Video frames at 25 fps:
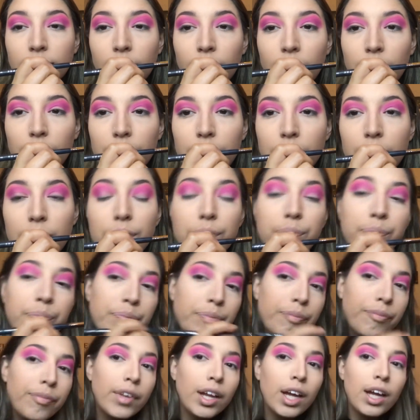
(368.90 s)
There we go.
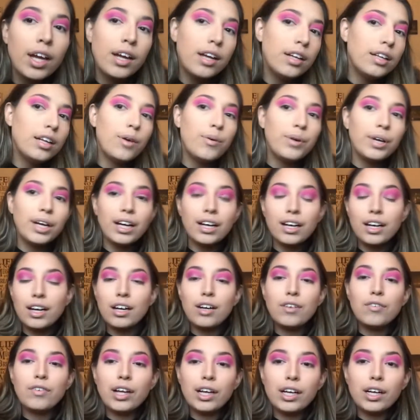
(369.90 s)
Now we got kind
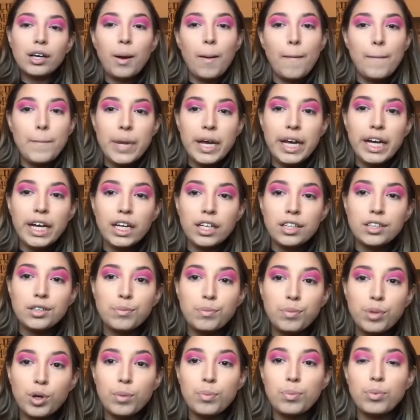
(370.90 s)
of like a pink to
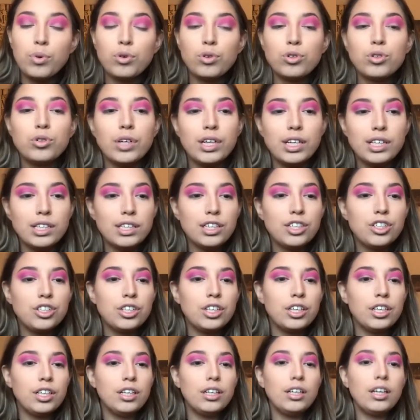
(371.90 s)
purple
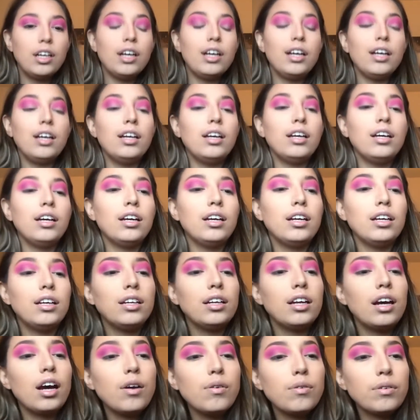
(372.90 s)
transition, and
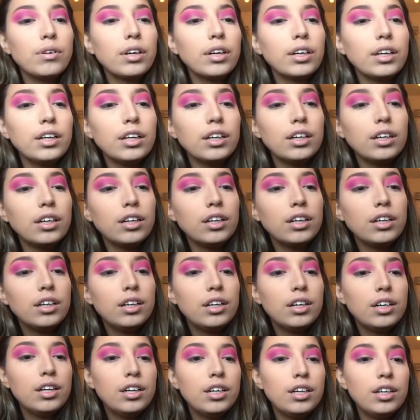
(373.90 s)
now we're gonna
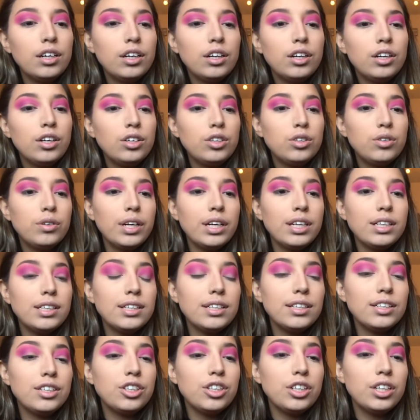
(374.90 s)

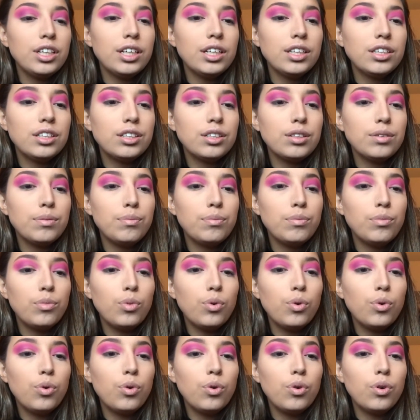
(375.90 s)
transition it some
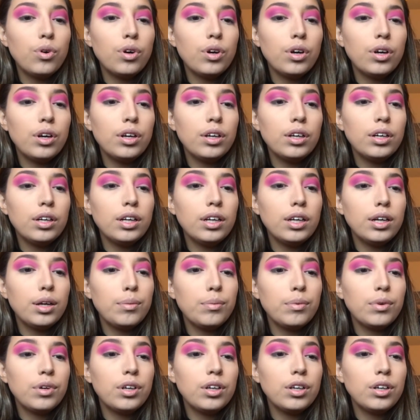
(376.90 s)
more, and I'm
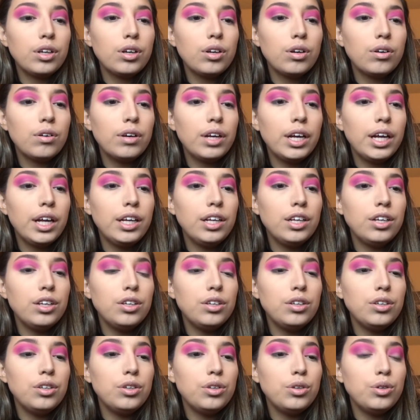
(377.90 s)
gonna go ahead
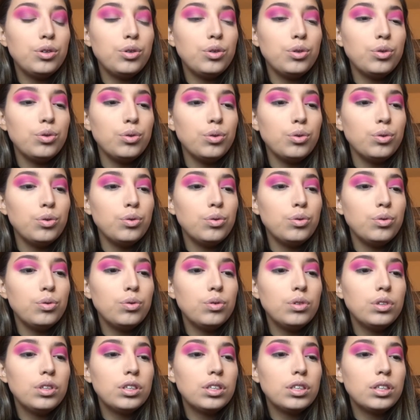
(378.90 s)
and
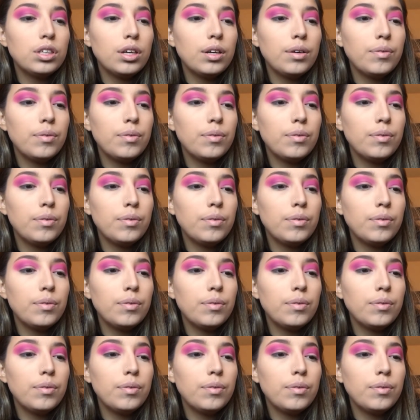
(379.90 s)
use,